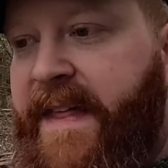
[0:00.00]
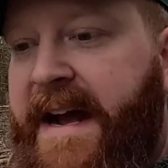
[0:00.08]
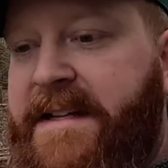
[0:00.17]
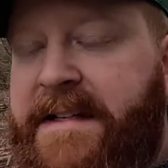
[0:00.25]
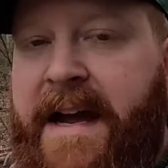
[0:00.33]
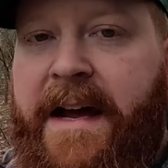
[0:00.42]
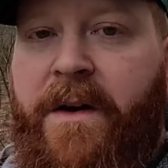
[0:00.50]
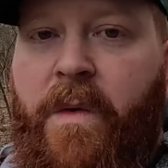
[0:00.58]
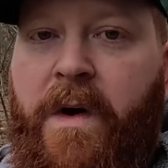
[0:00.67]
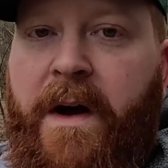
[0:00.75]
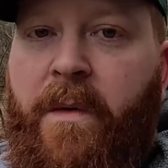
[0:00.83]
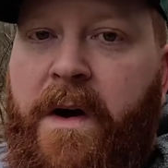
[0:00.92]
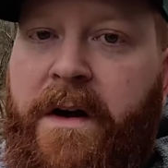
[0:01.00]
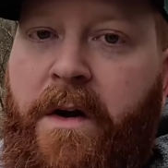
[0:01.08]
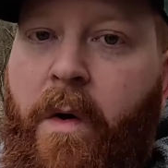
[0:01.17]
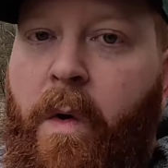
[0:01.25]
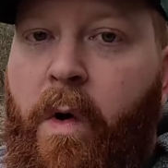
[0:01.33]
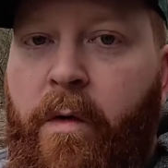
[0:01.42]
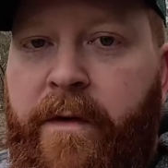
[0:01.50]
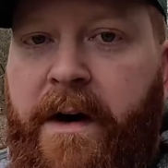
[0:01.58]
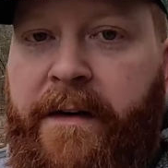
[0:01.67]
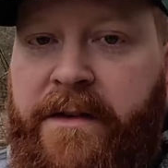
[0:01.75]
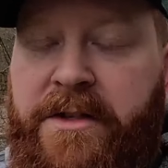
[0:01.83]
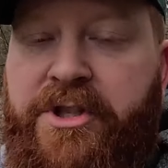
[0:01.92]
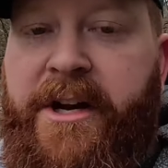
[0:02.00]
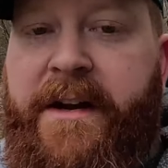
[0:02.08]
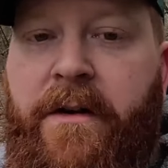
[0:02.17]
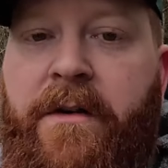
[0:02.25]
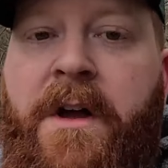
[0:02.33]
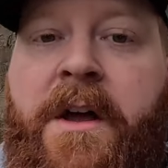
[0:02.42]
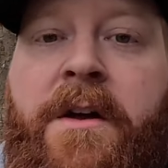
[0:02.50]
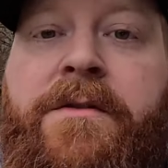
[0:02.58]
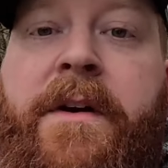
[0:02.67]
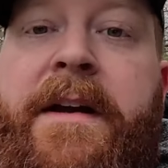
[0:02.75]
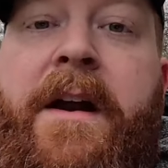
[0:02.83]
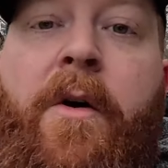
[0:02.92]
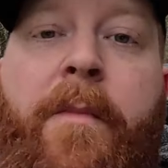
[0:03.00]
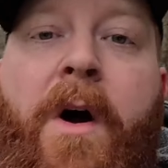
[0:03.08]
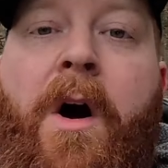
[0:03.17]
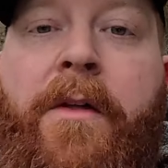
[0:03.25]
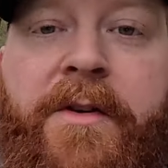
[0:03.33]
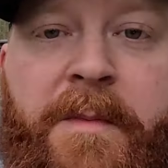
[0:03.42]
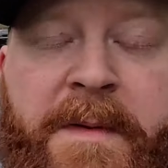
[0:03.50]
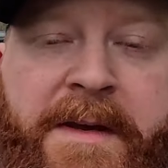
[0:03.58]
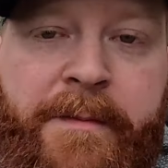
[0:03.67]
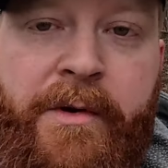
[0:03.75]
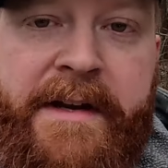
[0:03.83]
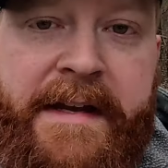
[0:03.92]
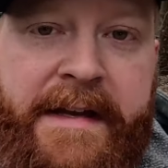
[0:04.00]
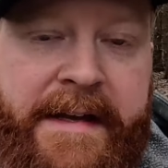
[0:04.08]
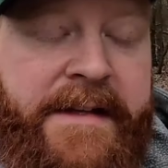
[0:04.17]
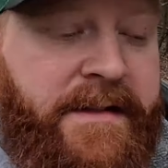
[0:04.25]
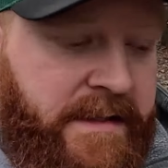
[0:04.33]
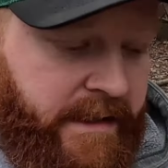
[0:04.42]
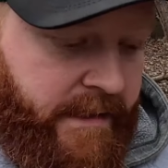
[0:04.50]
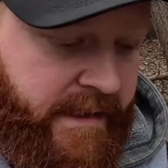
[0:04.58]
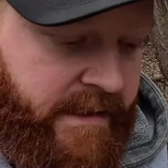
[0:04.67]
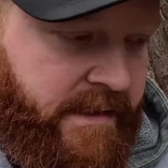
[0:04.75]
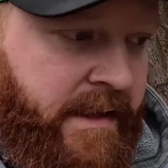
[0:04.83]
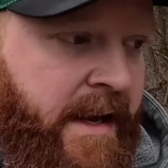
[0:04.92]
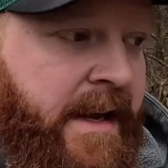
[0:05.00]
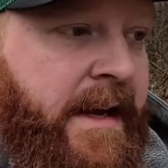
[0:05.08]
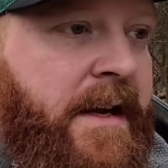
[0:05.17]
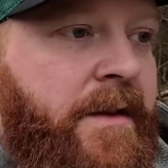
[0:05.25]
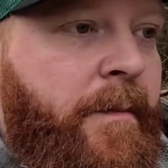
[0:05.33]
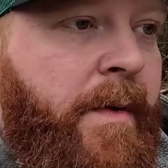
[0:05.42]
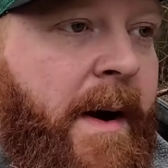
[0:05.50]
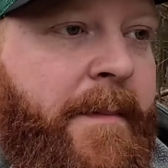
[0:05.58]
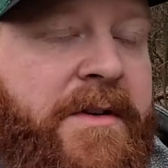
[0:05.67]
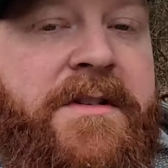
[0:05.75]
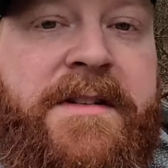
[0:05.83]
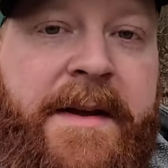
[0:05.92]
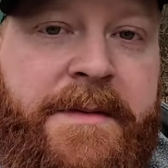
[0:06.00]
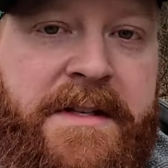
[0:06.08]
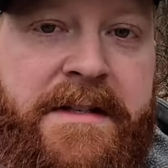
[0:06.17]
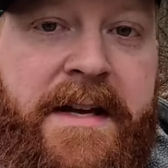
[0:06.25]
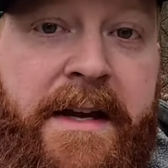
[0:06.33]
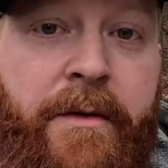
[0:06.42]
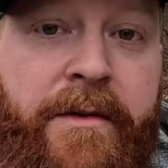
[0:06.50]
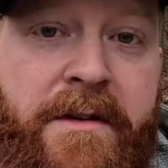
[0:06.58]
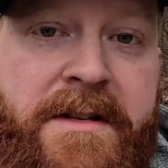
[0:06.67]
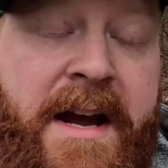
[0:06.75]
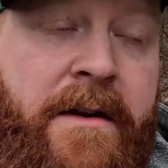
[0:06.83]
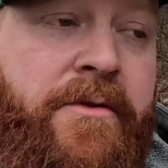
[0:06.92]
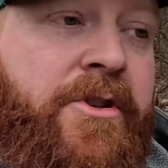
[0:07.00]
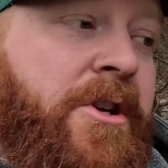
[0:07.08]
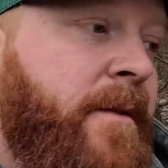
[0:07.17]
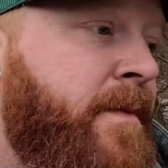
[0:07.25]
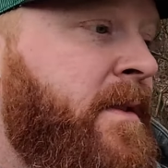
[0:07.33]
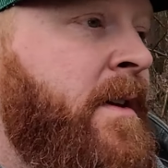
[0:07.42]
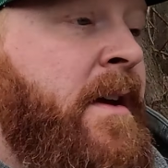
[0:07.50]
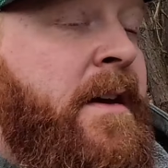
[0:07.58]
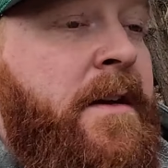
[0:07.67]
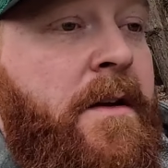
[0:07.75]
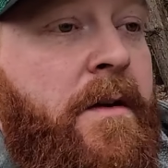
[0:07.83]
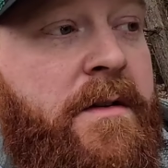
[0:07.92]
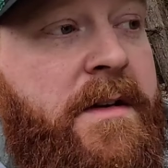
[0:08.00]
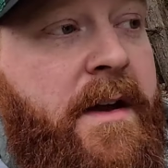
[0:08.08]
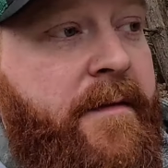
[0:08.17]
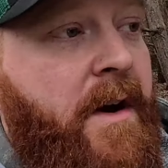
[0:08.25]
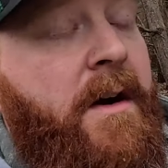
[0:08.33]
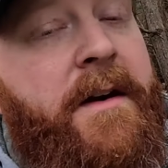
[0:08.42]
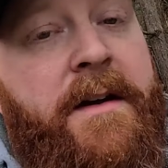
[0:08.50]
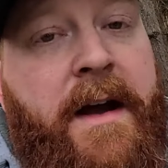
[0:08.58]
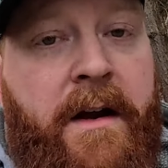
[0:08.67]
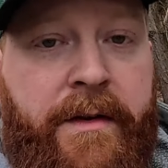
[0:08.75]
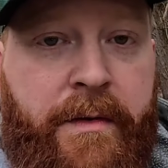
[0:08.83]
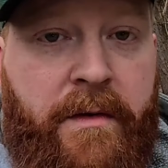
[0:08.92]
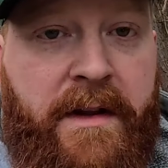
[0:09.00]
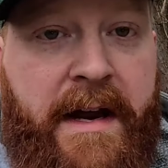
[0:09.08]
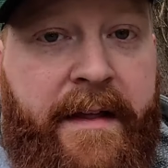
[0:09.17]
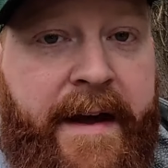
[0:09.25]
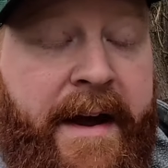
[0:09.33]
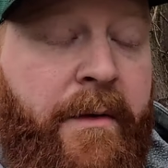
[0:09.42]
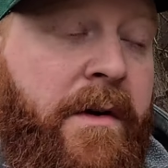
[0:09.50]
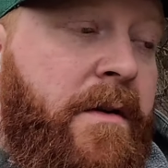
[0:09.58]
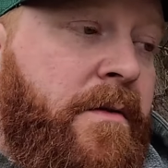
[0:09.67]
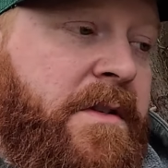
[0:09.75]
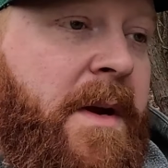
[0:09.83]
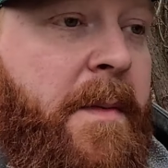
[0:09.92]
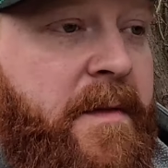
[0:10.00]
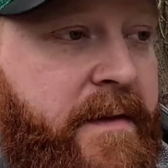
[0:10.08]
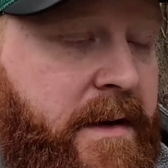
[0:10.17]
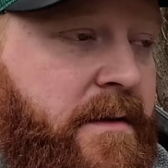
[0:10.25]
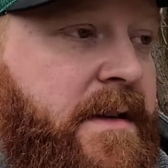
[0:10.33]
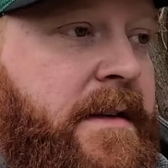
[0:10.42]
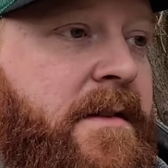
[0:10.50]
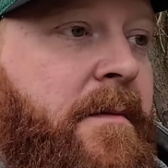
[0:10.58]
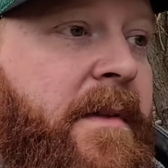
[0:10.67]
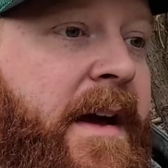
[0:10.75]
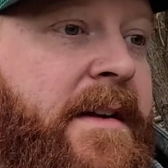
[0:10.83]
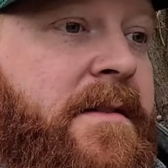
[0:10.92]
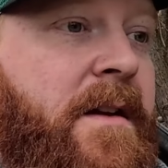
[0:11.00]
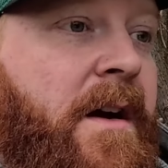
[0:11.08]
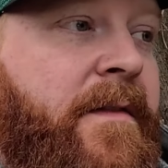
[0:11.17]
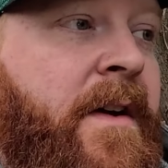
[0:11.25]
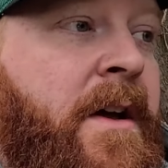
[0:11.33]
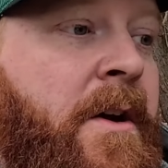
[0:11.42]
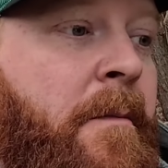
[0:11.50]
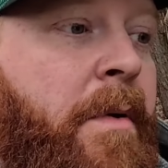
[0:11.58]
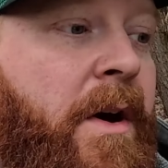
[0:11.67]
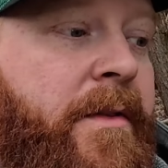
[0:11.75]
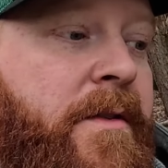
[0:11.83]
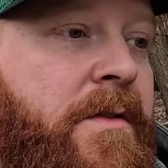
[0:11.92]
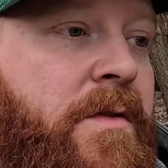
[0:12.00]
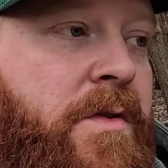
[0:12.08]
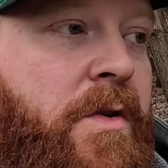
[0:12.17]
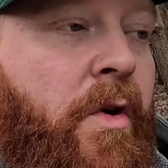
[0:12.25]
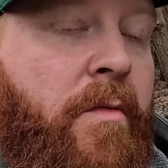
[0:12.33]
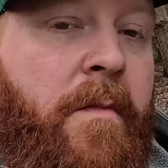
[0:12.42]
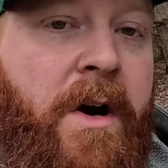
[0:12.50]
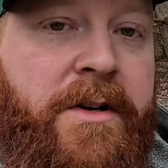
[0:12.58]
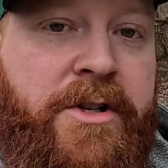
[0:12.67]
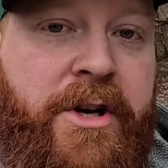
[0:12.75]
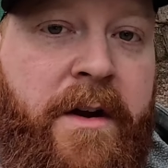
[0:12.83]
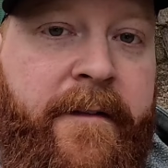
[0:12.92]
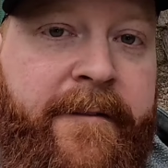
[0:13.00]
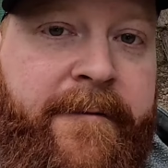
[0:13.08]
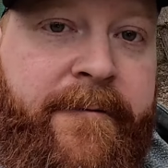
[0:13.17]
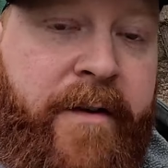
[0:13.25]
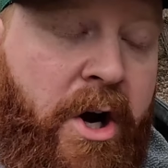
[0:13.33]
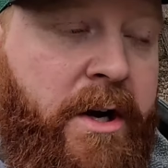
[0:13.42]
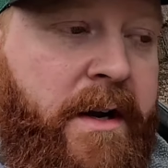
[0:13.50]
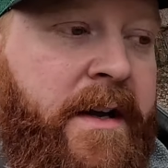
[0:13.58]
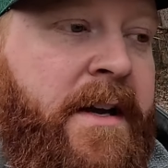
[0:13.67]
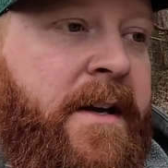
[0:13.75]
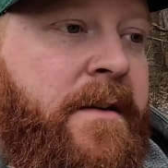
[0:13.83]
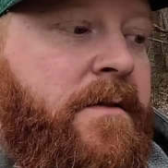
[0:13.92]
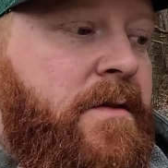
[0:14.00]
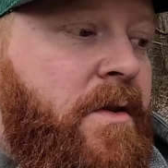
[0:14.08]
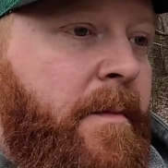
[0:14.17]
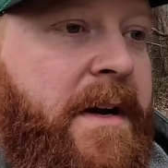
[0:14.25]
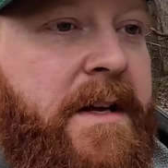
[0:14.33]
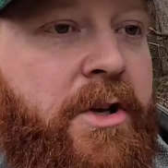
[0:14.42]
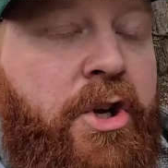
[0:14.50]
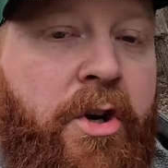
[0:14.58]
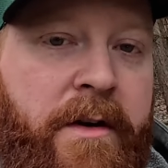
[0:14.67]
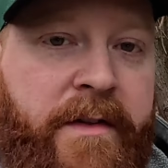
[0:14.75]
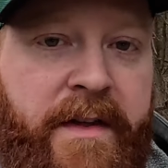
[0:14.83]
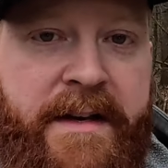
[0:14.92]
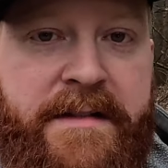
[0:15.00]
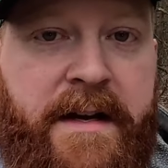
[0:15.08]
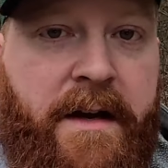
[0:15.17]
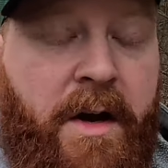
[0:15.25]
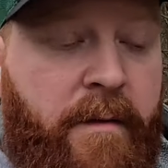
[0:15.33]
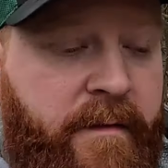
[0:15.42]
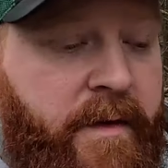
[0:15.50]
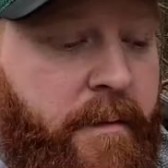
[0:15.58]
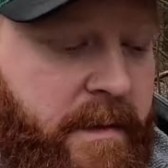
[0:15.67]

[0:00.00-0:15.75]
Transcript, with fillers: That's kind of what I want to go over on this channel so I can help other people get into this and the proper steps to take with your townships, you know, because I've already gone through a lot of that. We're going to do separate videos on some of that stuff, but there's so much fun and so many good things that come from